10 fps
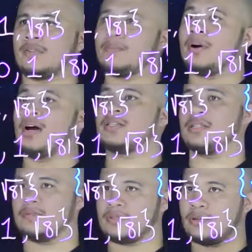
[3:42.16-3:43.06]
of the
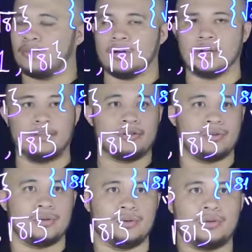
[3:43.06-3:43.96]
positives, the 1,
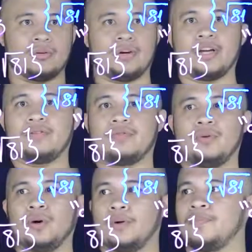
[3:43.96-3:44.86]
2, 3,
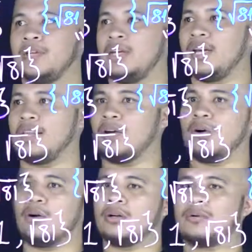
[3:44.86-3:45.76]
4. And the
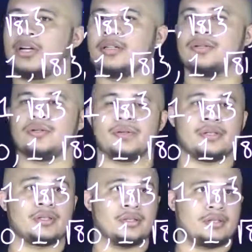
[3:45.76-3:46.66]
whole number
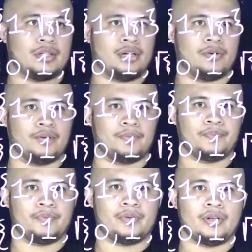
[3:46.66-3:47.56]
introduces the 0.
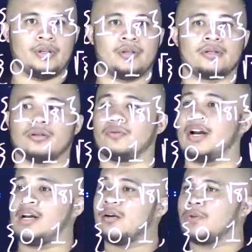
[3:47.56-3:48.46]
So
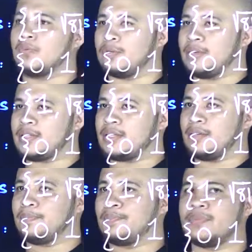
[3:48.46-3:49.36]
right now what we're
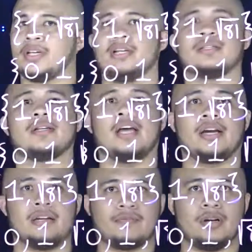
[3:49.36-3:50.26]
missing is the
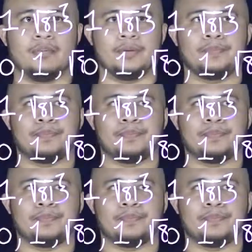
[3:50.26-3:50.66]
negative number.